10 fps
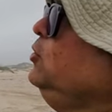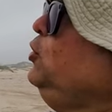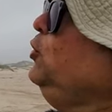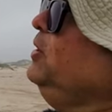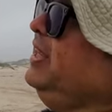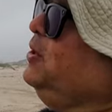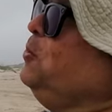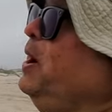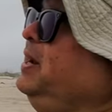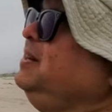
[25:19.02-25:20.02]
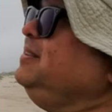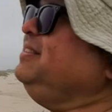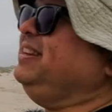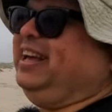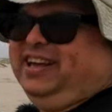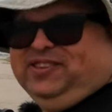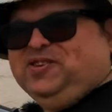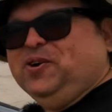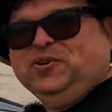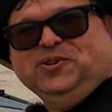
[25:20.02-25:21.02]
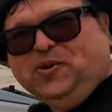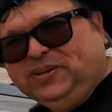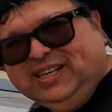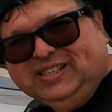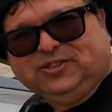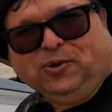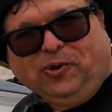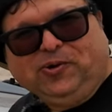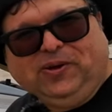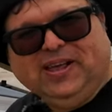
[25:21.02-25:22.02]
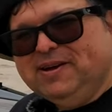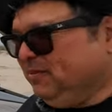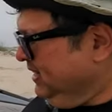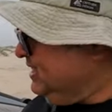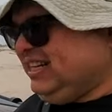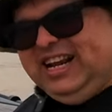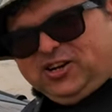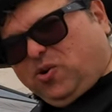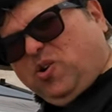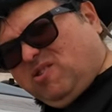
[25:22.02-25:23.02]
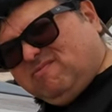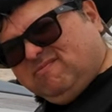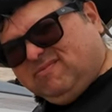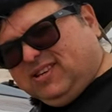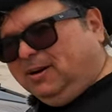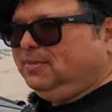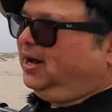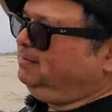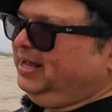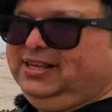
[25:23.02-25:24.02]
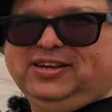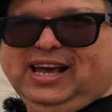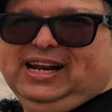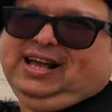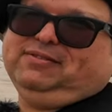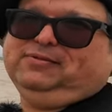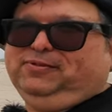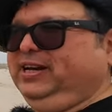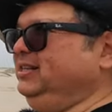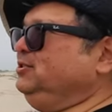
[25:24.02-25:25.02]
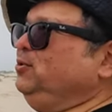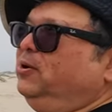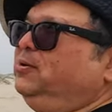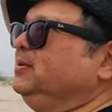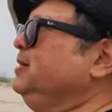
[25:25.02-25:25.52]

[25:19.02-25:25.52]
Do you need one? Hell no, you don't need a snorkel. But isn't it cool? Come on, man. You got to have a freaking snorkel.